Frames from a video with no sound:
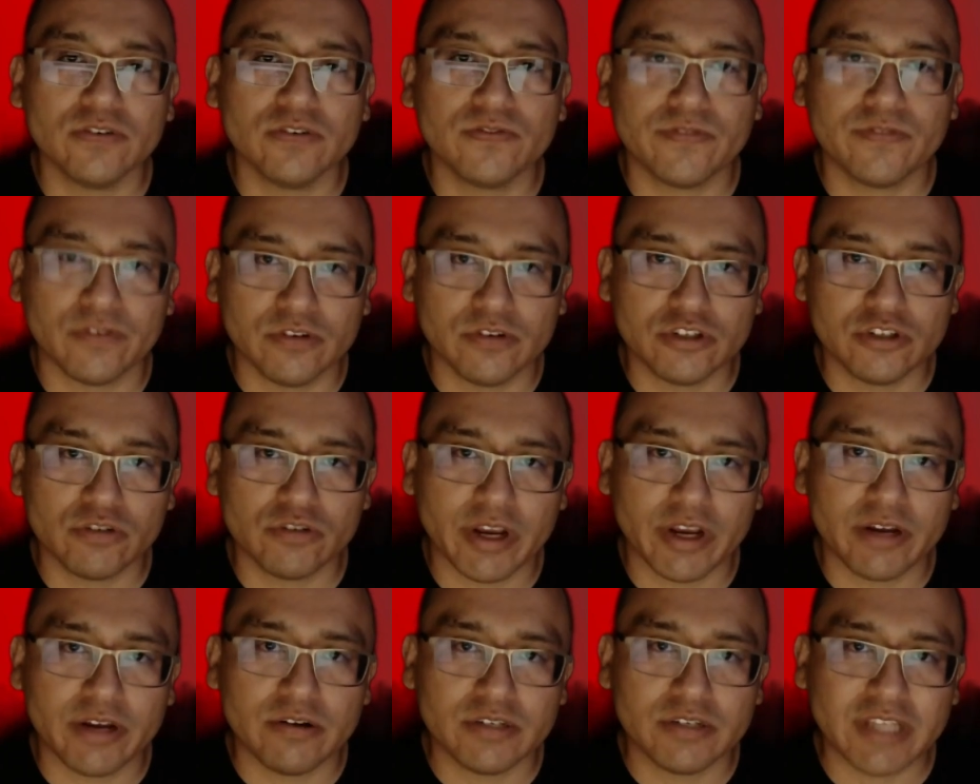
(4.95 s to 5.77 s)
first
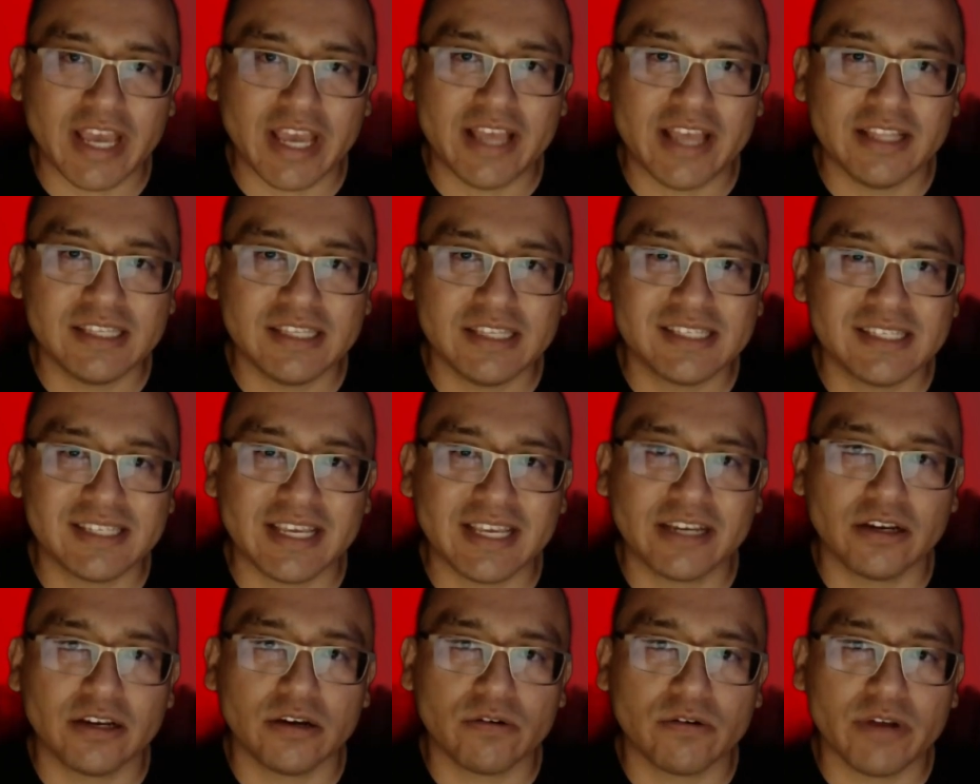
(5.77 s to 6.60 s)
graders, and
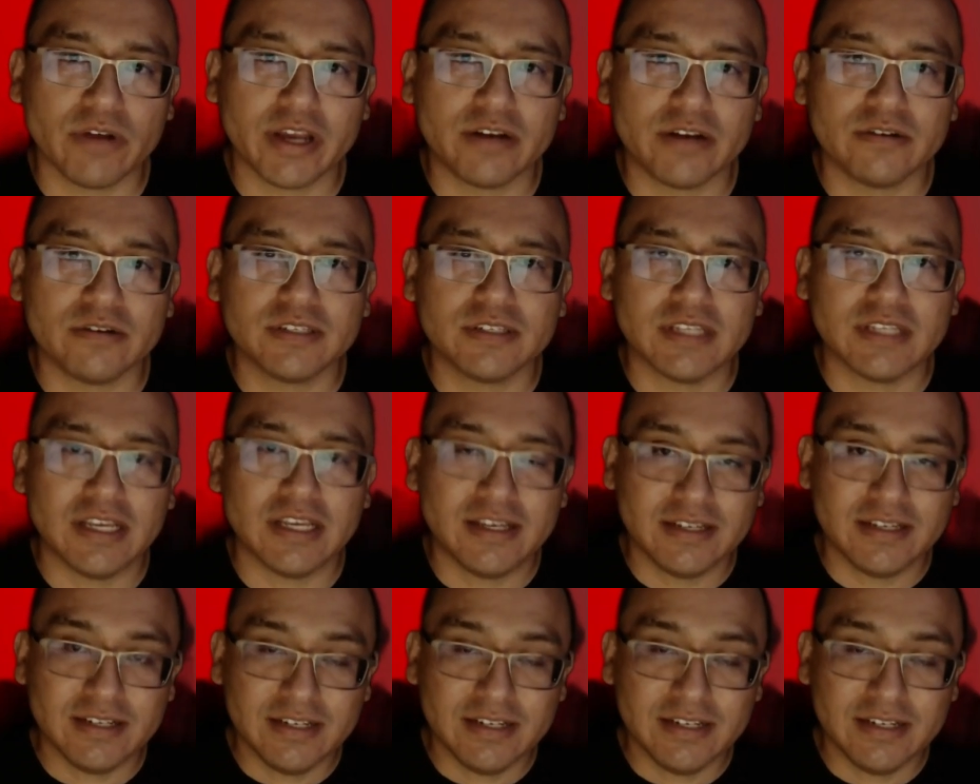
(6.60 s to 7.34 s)
second graders.